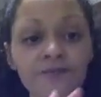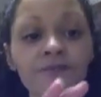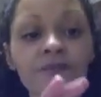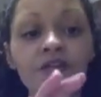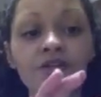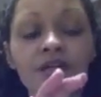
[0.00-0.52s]

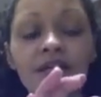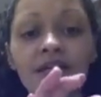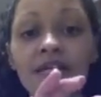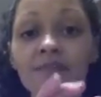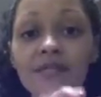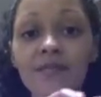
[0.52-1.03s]
You get an
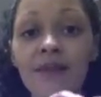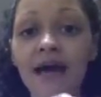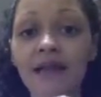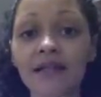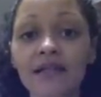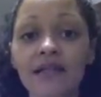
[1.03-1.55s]
empty
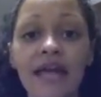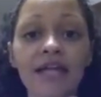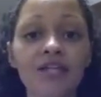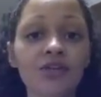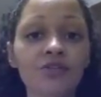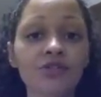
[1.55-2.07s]
palette and
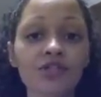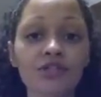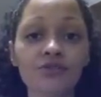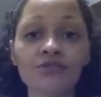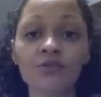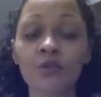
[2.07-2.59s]
you
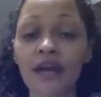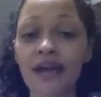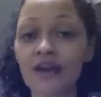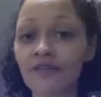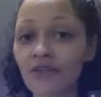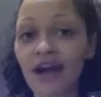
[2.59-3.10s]
choose
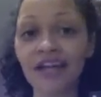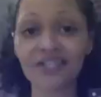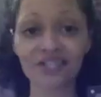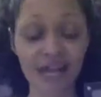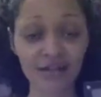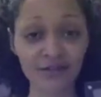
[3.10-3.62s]
whatever
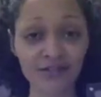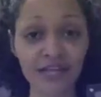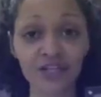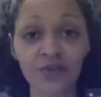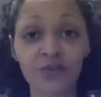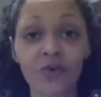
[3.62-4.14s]
eyeshadows that
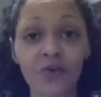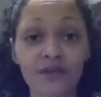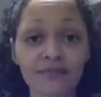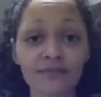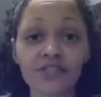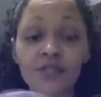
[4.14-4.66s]
you want
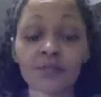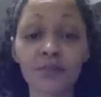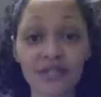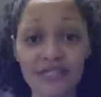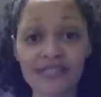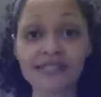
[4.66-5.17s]
to put
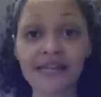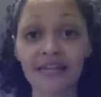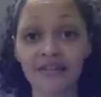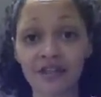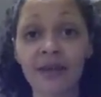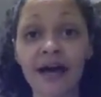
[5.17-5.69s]
inside of
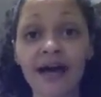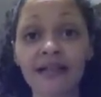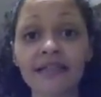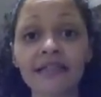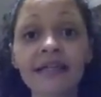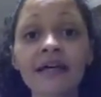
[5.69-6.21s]
your
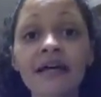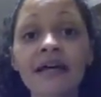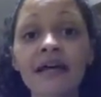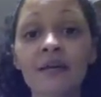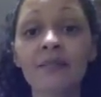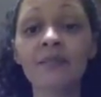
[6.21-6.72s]
palette.
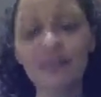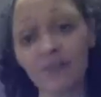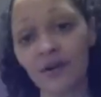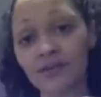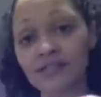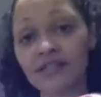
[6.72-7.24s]
Me
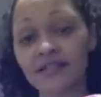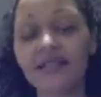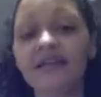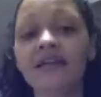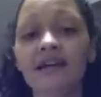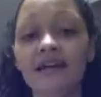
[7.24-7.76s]

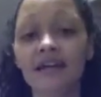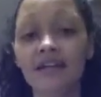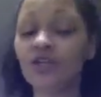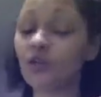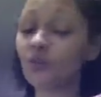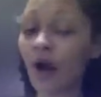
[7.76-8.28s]
personally,
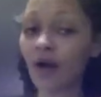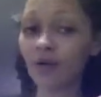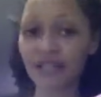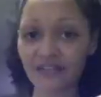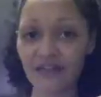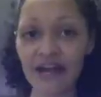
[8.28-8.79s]
you
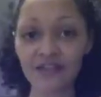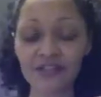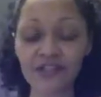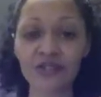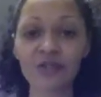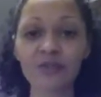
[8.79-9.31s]
probably have had this
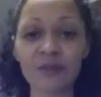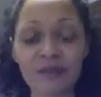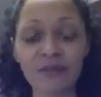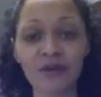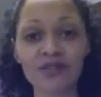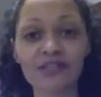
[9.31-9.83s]
too, but me
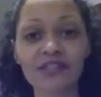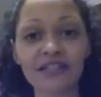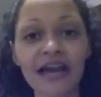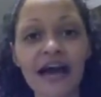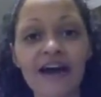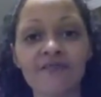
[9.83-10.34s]
personally,
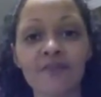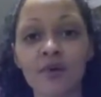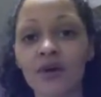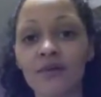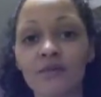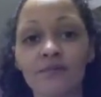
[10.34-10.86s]
I've
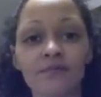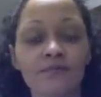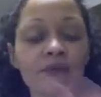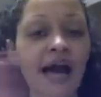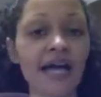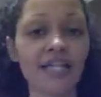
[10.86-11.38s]
bought
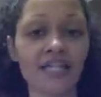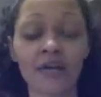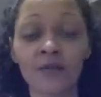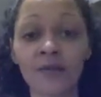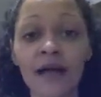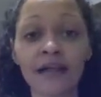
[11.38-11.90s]
eyeshadow
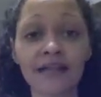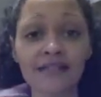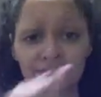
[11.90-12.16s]
palettes,